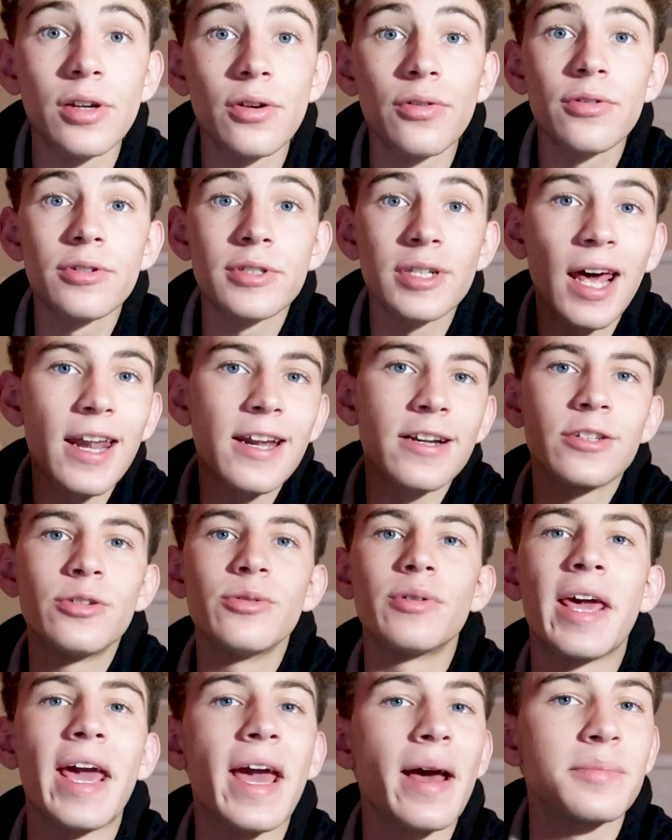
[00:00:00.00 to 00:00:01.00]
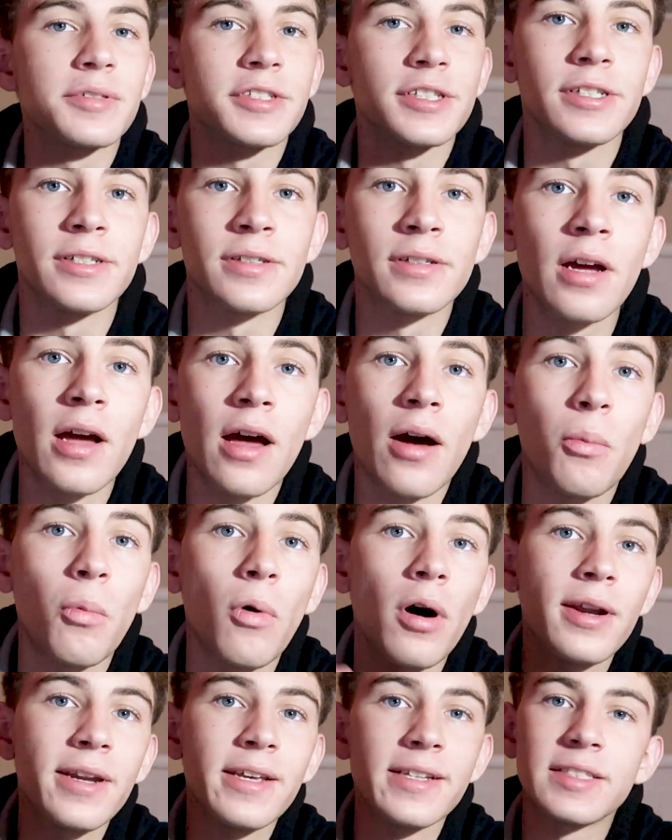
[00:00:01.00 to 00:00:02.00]
So there's kind of two camps here.
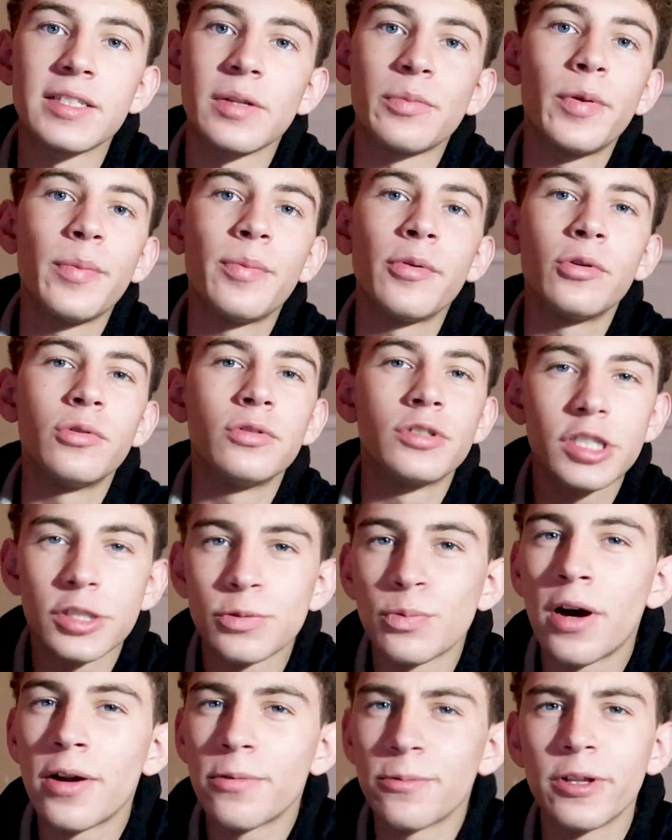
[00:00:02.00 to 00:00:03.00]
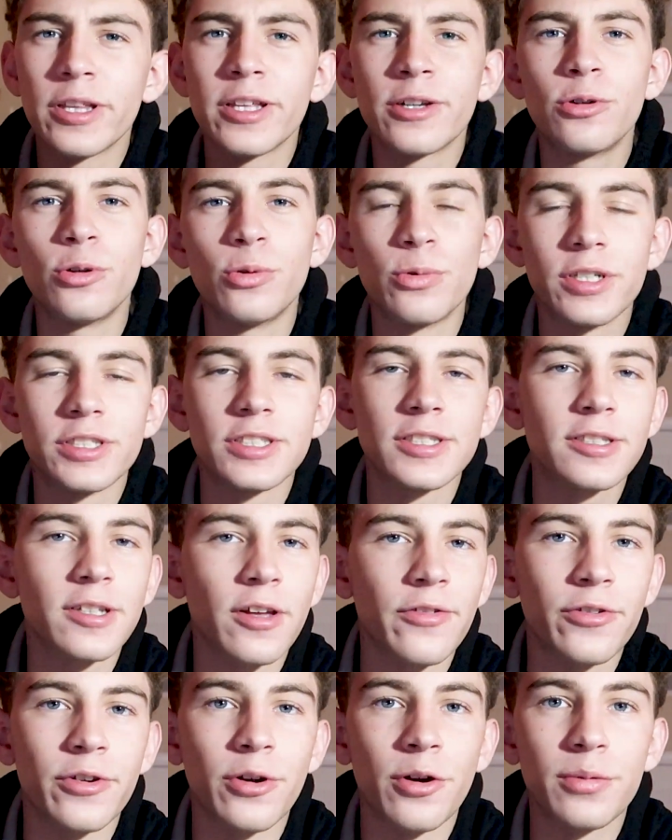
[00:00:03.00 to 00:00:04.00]
One is the people who just want really cool widgets
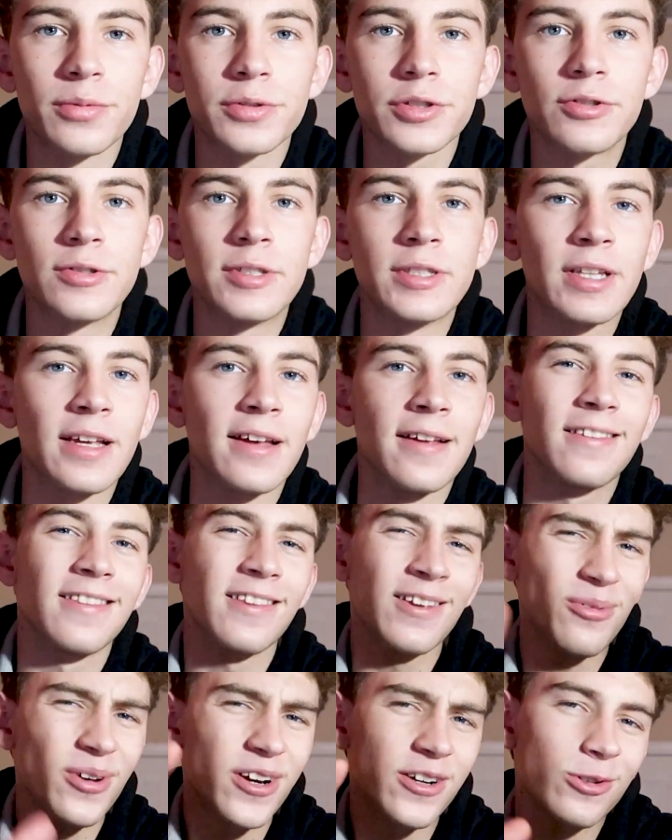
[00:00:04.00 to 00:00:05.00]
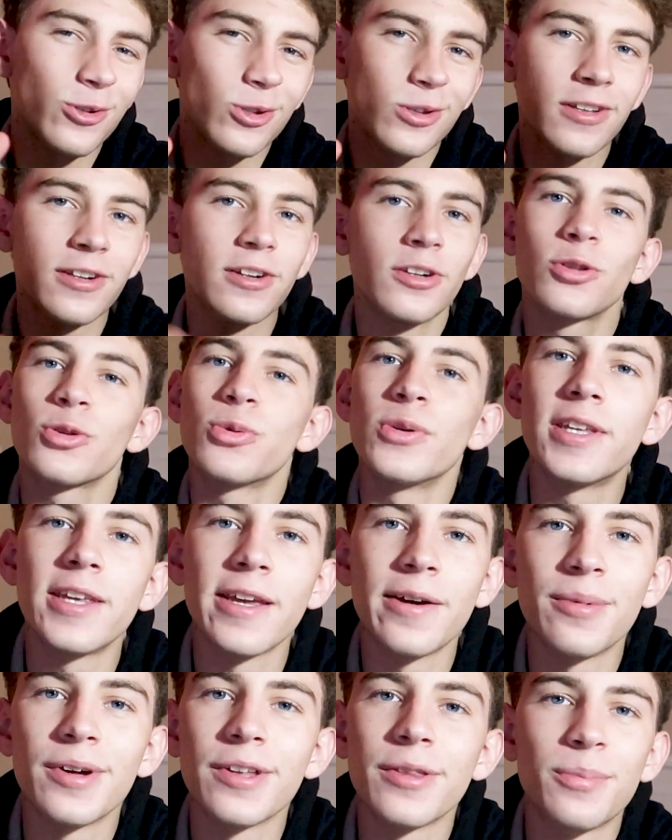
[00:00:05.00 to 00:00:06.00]
on their home screen that they want to do a little
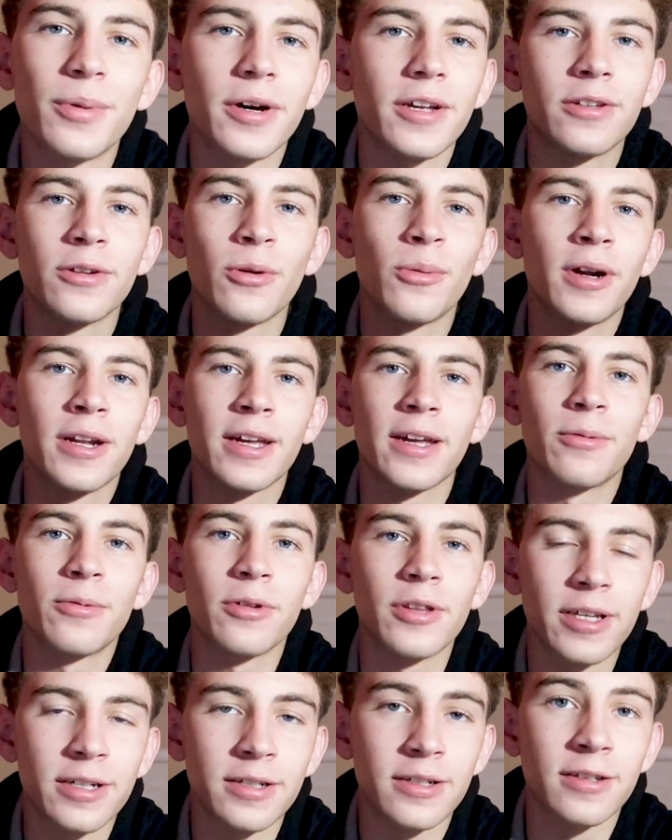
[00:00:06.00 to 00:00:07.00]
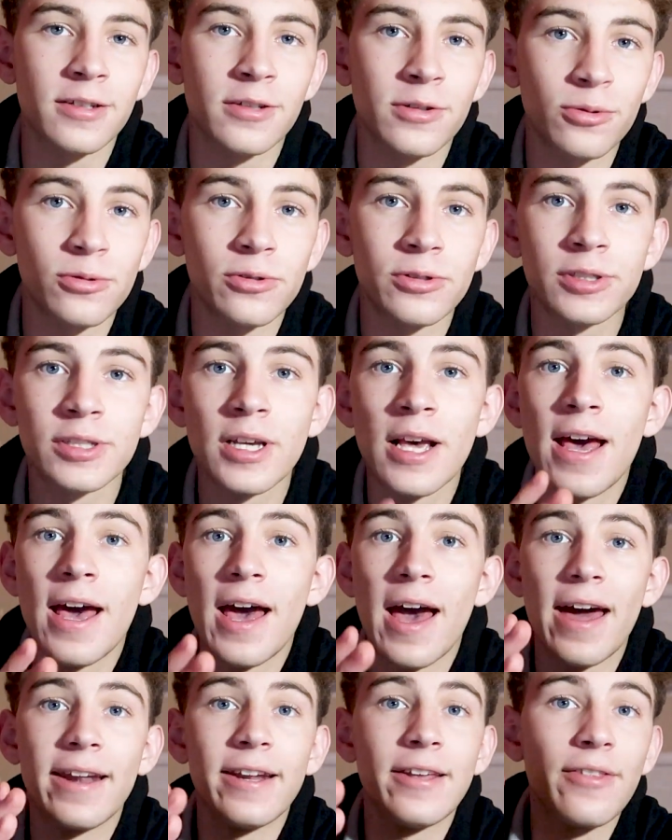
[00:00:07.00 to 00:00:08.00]
tweaking with but don't want to get really into the tools.
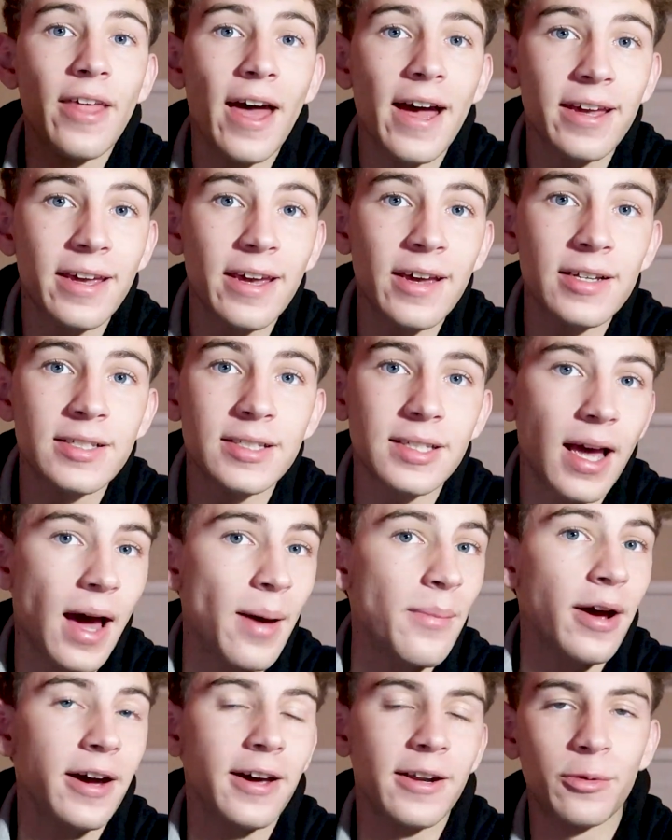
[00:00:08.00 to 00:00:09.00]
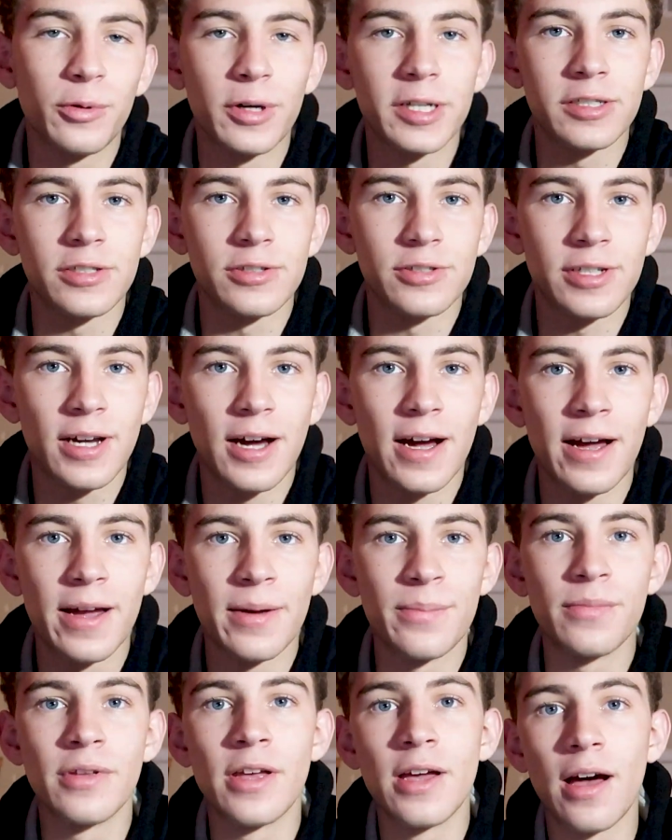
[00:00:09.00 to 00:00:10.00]
And in that case, I'm not going to waste your
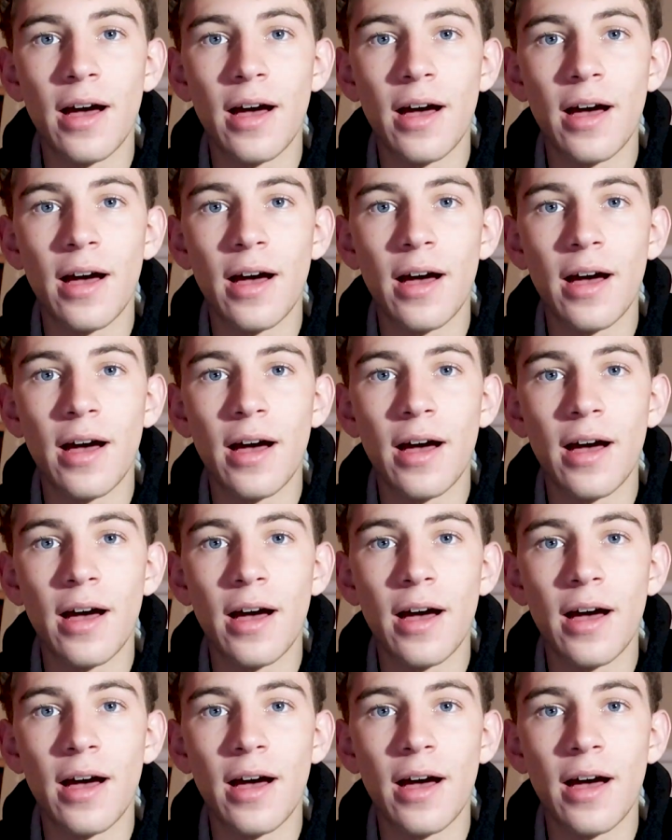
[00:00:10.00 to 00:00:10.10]
time.